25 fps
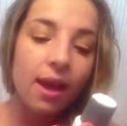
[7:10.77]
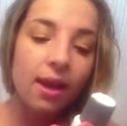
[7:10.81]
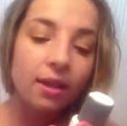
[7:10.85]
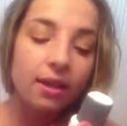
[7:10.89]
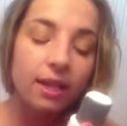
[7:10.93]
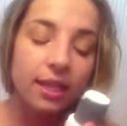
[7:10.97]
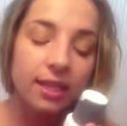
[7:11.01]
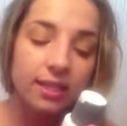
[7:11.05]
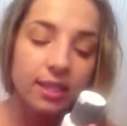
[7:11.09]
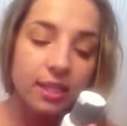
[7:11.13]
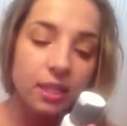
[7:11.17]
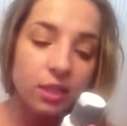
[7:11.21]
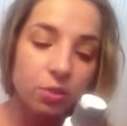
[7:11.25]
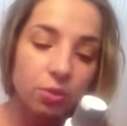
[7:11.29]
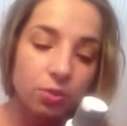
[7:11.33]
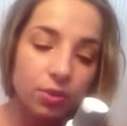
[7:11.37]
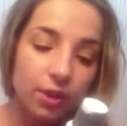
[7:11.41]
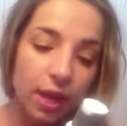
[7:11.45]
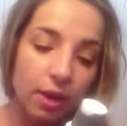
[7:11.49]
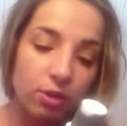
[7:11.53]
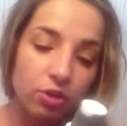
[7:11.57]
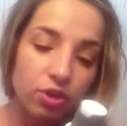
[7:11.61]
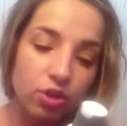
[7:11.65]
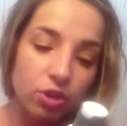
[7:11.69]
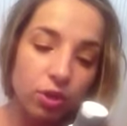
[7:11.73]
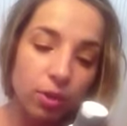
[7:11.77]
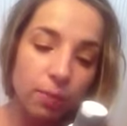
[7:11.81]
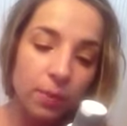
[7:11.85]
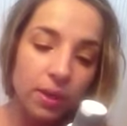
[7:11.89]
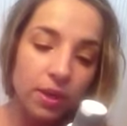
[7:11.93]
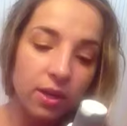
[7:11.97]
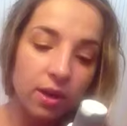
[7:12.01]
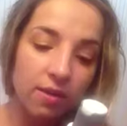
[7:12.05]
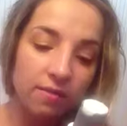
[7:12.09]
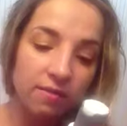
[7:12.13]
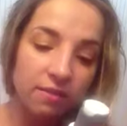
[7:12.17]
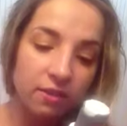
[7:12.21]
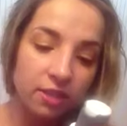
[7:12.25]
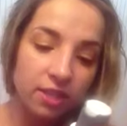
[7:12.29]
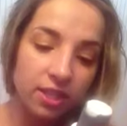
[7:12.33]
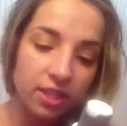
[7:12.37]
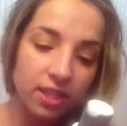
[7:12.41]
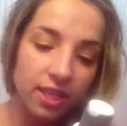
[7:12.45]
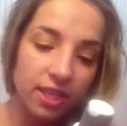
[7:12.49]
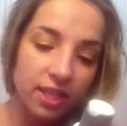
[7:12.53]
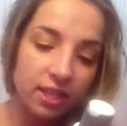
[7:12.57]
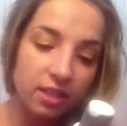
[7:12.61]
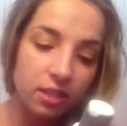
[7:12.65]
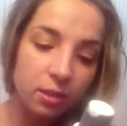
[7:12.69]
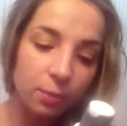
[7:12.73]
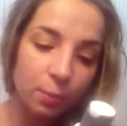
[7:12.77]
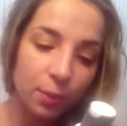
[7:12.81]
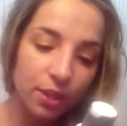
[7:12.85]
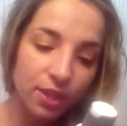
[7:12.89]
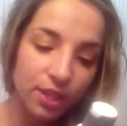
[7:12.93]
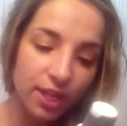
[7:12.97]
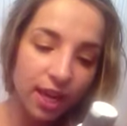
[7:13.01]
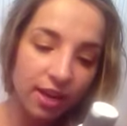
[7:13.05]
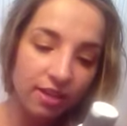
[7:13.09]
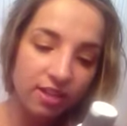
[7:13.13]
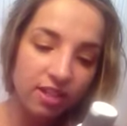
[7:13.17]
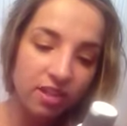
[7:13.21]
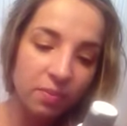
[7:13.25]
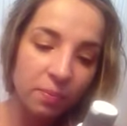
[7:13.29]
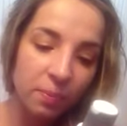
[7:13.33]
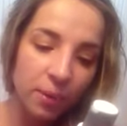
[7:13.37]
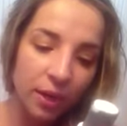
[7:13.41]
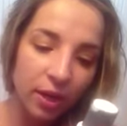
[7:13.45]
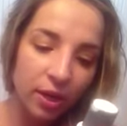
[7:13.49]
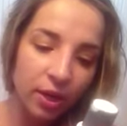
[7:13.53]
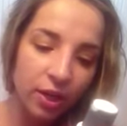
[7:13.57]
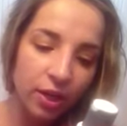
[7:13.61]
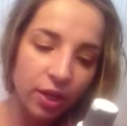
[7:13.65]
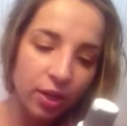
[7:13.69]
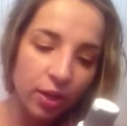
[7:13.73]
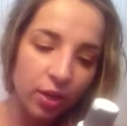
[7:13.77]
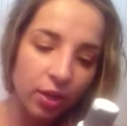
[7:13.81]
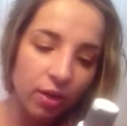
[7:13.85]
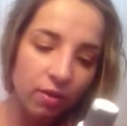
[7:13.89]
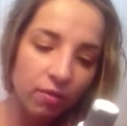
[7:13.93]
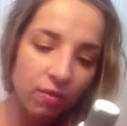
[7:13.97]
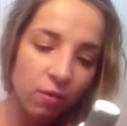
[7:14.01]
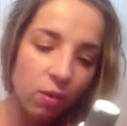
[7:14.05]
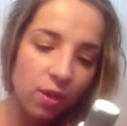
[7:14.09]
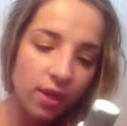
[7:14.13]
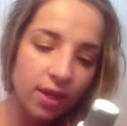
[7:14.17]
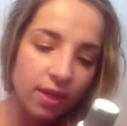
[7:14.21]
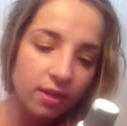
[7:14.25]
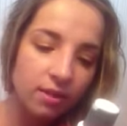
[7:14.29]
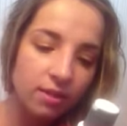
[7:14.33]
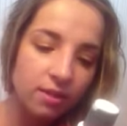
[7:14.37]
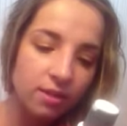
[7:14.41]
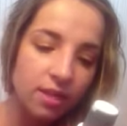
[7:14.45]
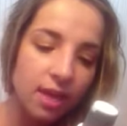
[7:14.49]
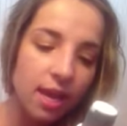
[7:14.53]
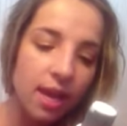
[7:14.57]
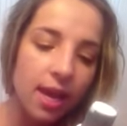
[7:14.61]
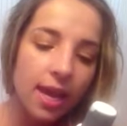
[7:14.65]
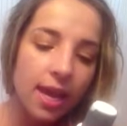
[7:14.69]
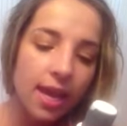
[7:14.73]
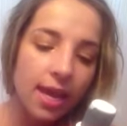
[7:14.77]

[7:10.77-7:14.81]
cleanses without stripping off your skin's protective barrier of oils.